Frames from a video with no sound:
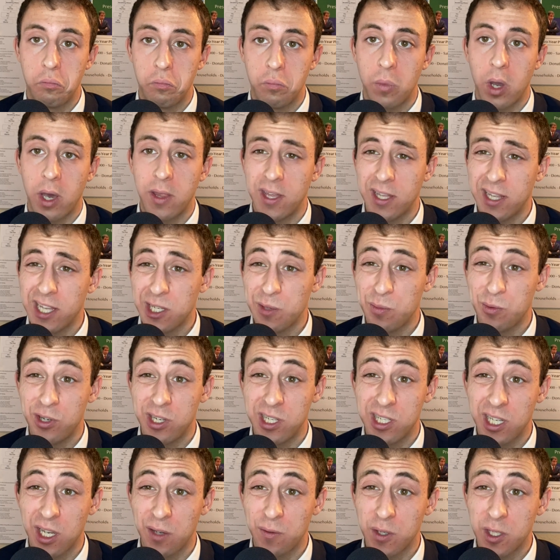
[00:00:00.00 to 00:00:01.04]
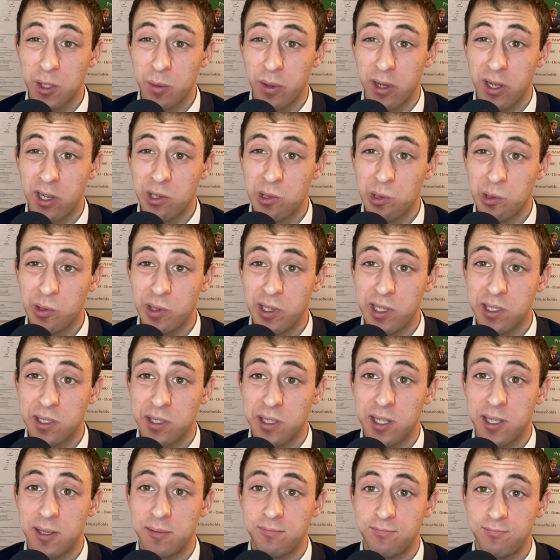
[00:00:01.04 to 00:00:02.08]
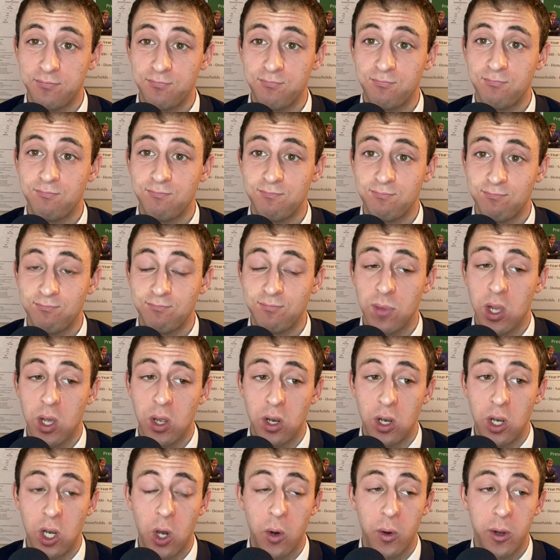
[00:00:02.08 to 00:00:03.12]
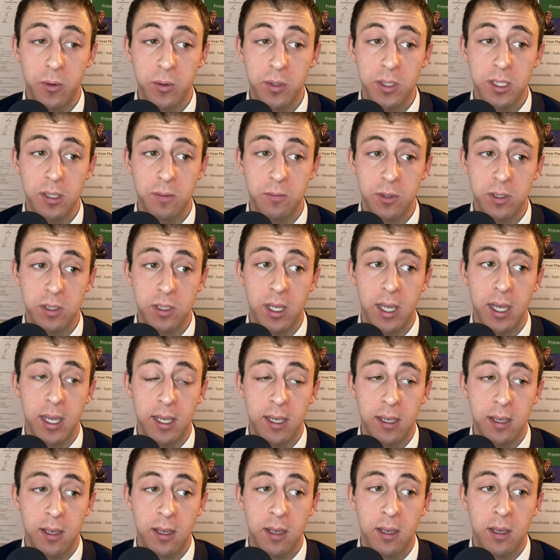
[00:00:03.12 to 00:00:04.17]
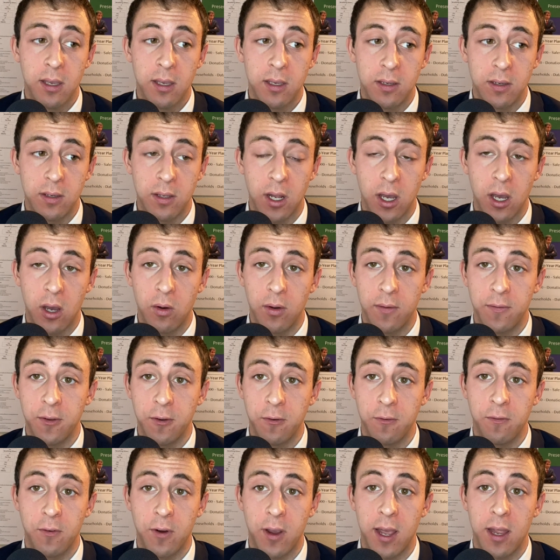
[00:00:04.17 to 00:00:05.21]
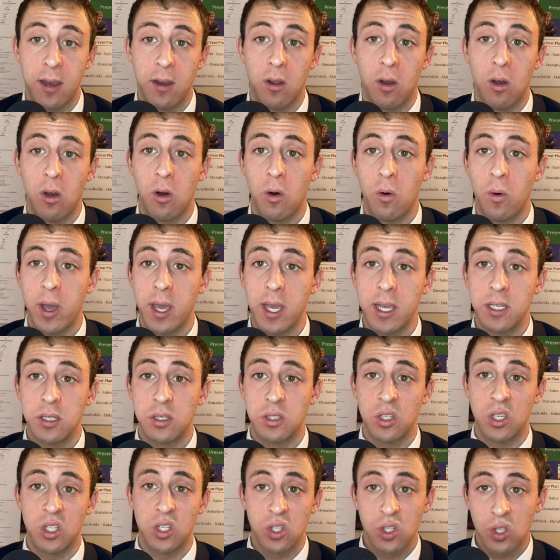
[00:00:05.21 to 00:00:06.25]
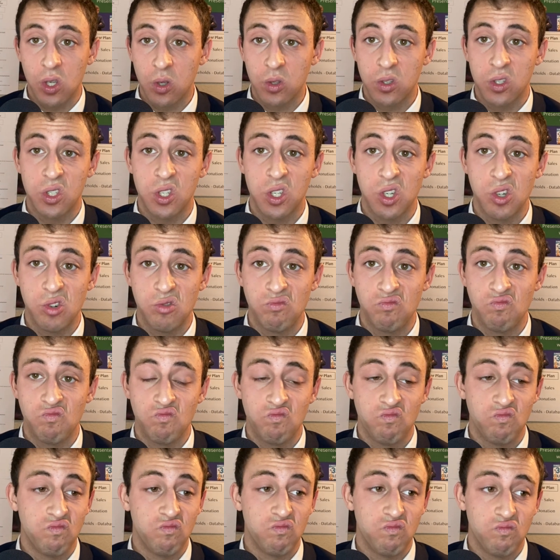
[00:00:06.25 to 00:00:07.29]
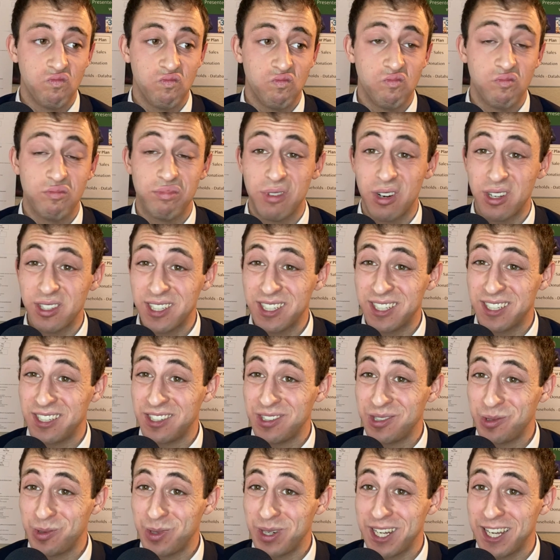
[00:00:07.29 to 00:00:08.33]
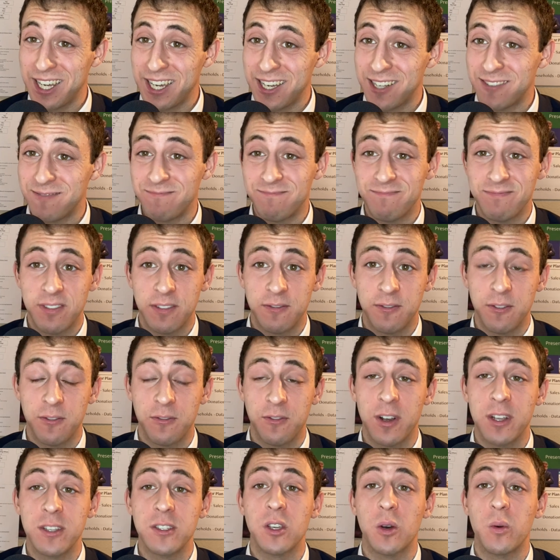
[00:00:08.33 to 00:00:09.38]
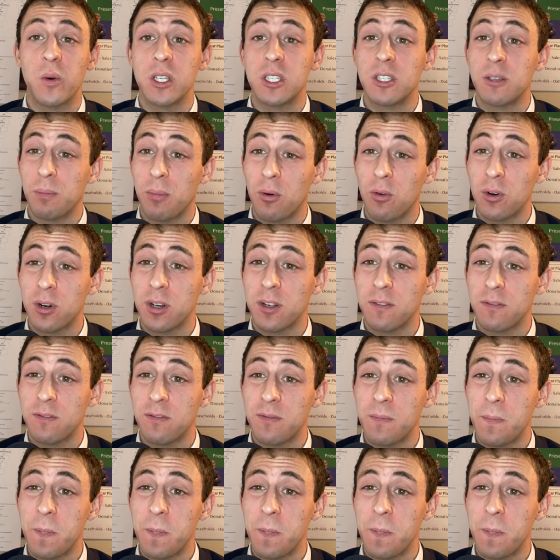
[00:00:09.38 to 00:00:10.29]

I think that's pretty self-explanatory, isn't it? Knowing what someone's like. If your friend always insults you, probably going to do it again. If your friend's always supportive,